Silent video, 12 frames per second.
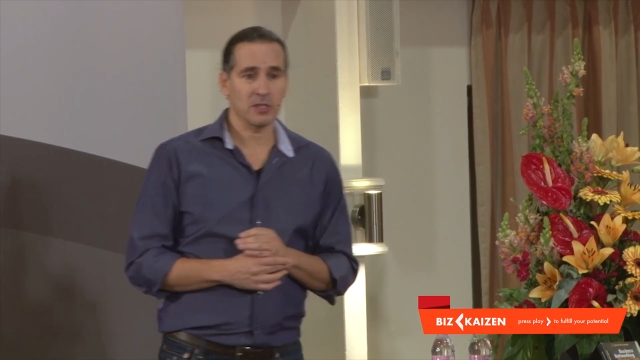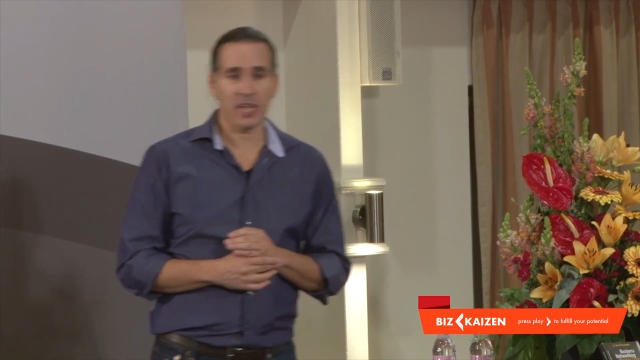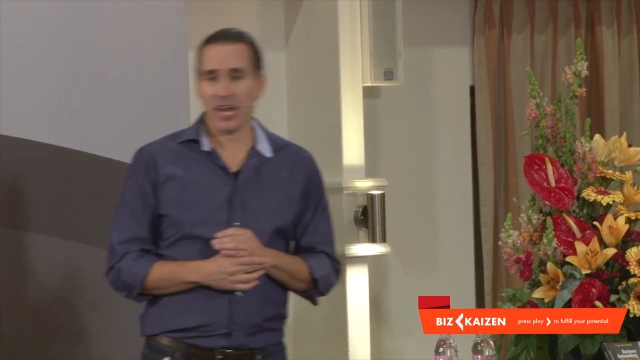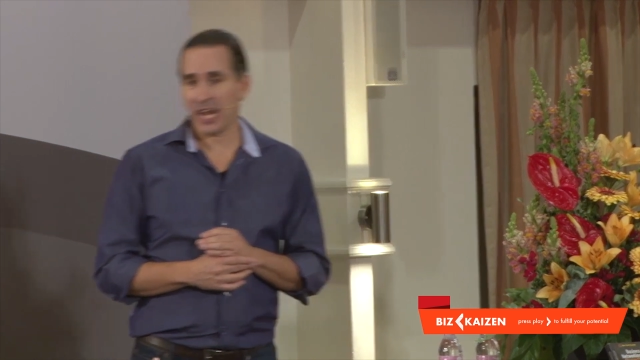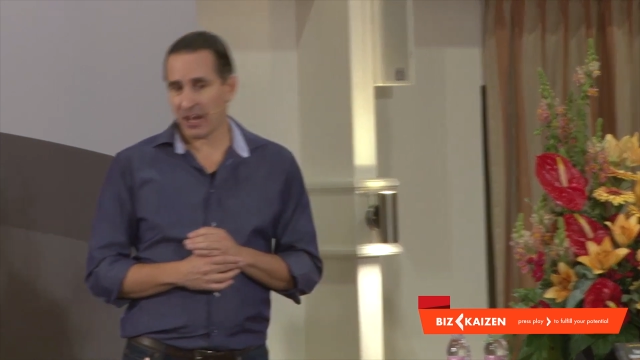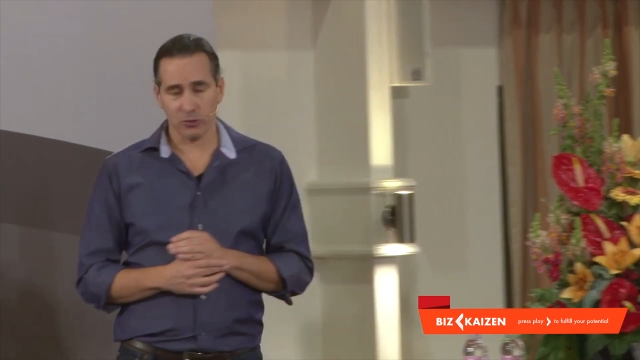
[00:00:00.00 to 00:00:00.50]
They
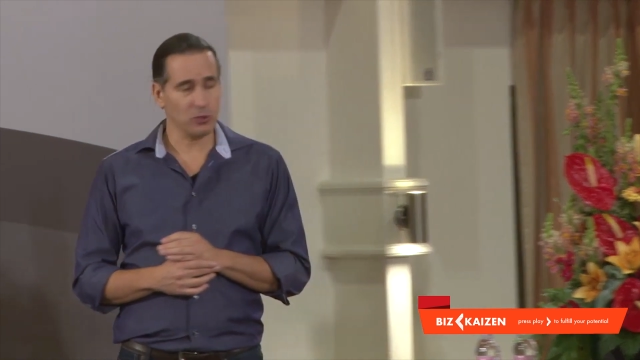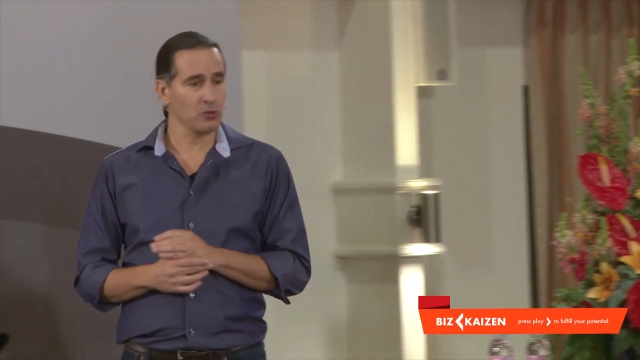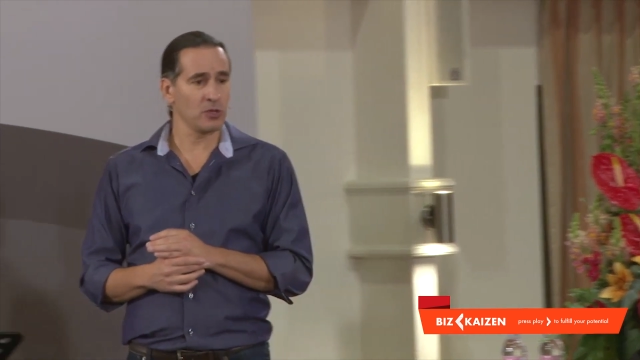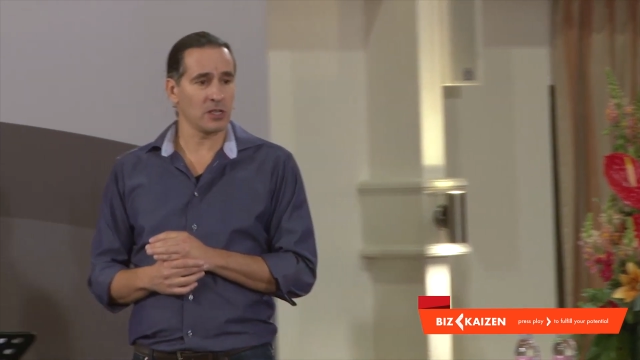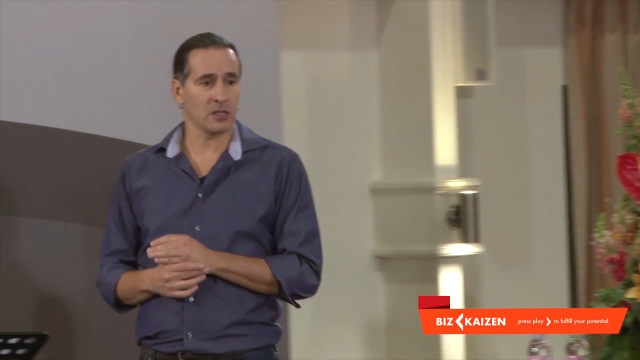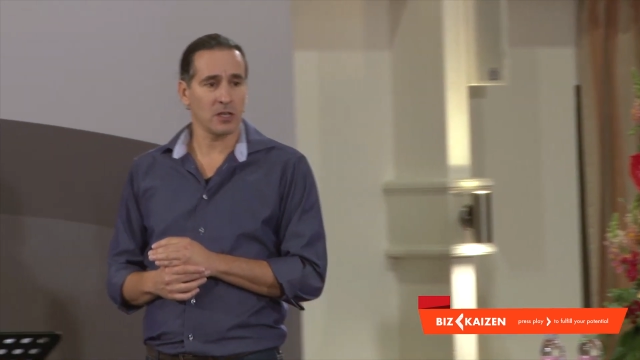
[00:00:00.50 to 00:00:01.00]
love to do
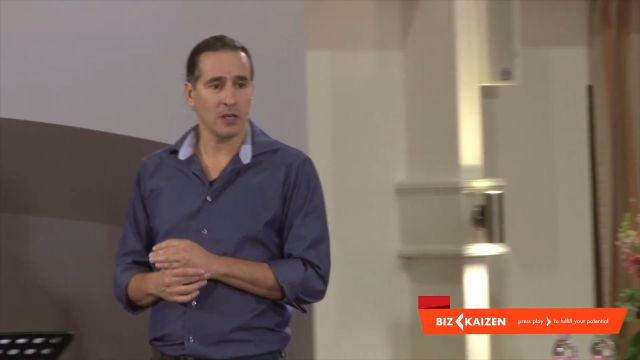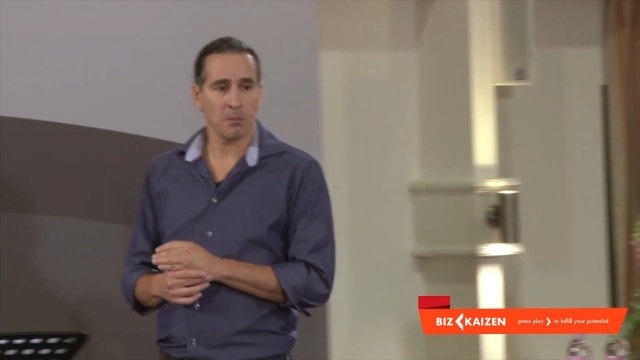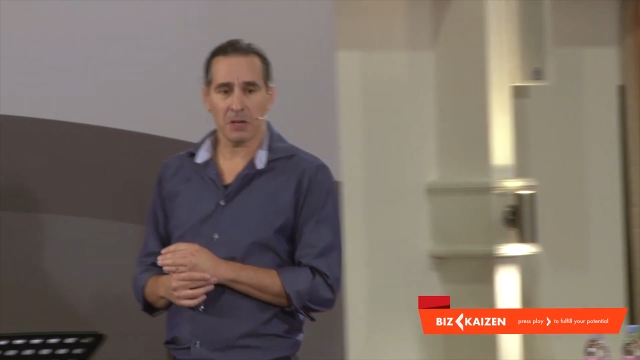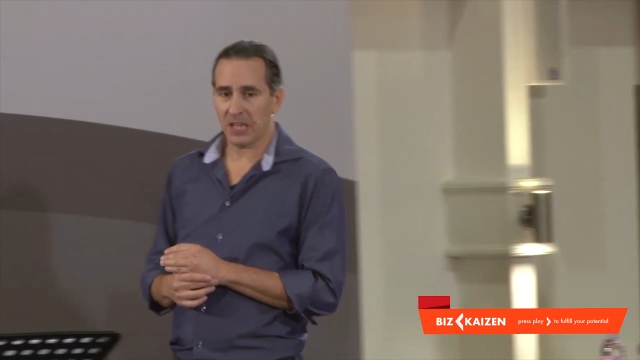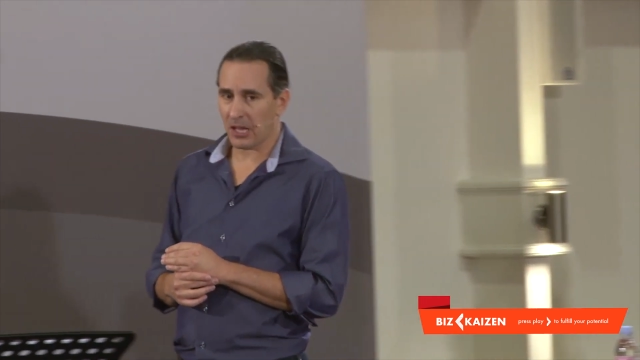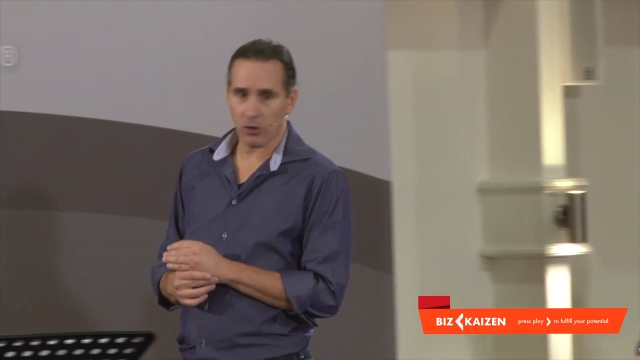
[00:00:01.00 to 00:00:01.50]
that,
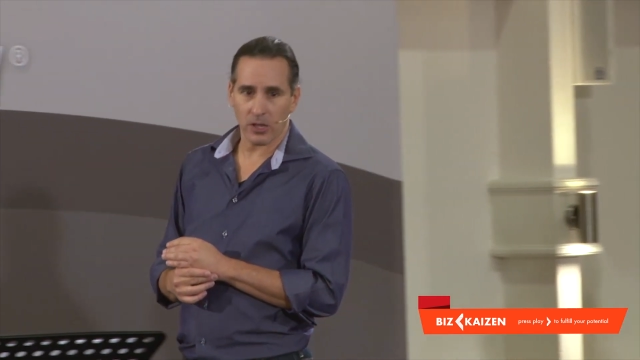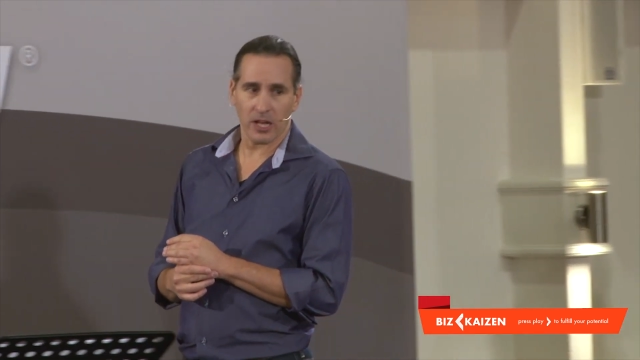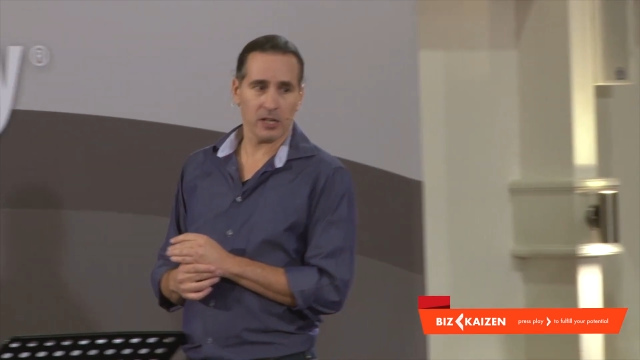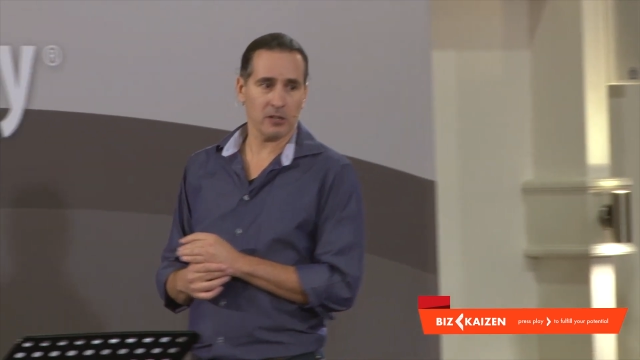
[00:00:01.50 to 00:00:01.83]
but they don't like their